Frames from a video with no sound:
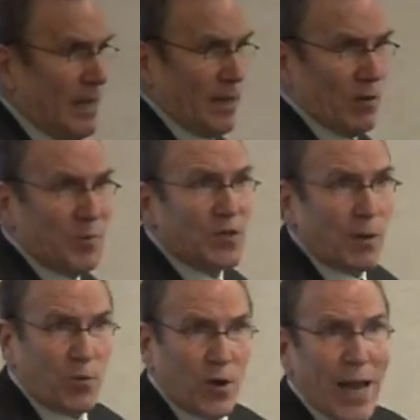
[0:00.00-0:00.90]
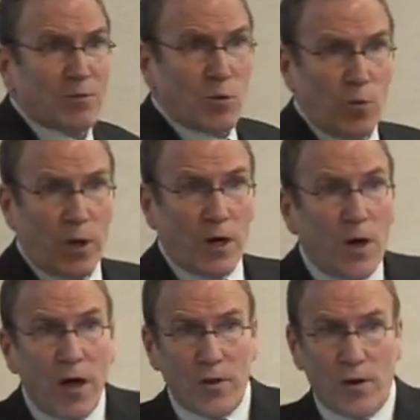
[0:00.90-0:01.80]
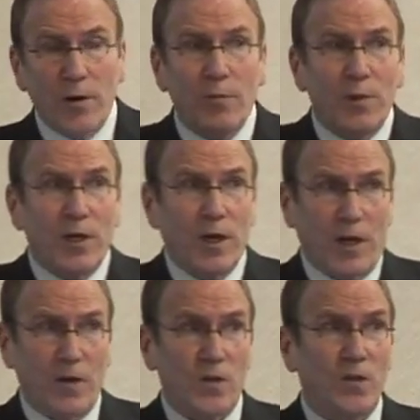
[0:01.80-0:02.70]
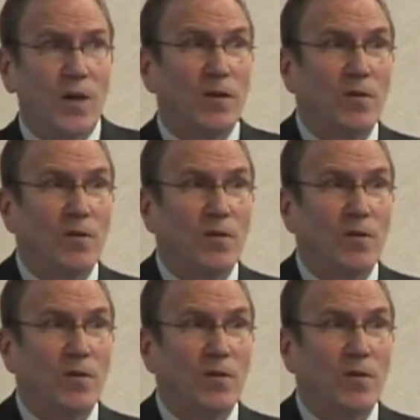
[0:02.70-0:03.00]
They're upset perhaps with one another because